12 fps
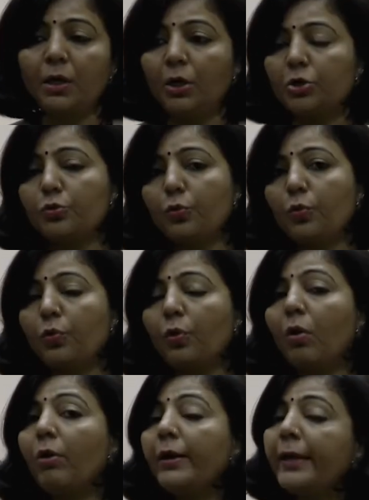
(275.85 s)
So,
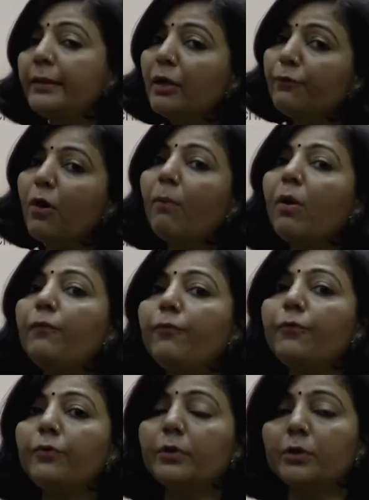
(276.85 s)
only in the form of
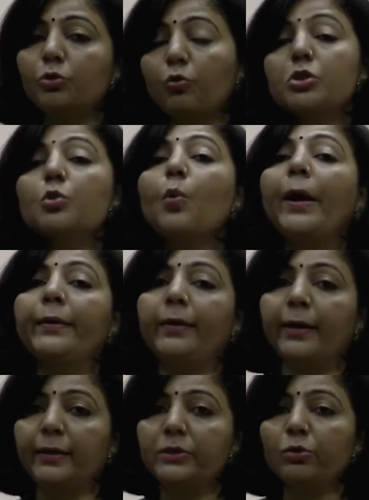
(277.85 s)
uh, those
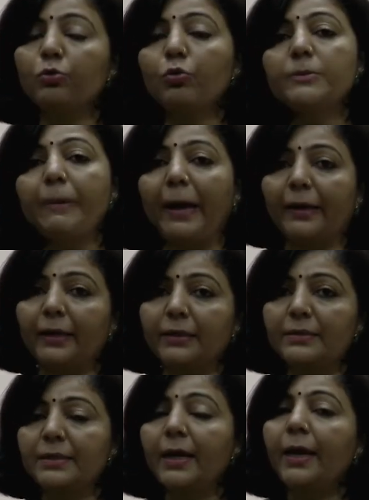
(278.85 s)
quantas or those packets,